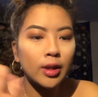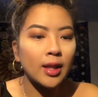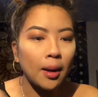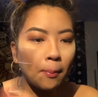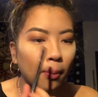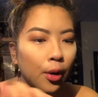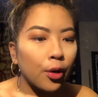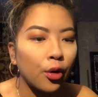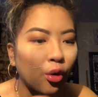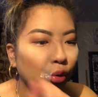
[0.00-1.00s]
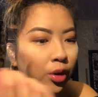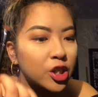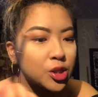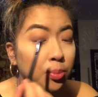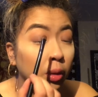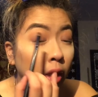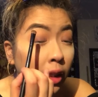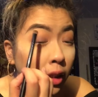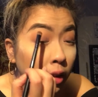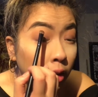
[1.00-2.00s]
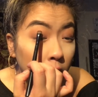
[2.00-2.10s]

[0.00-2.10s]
and that burnt orange blend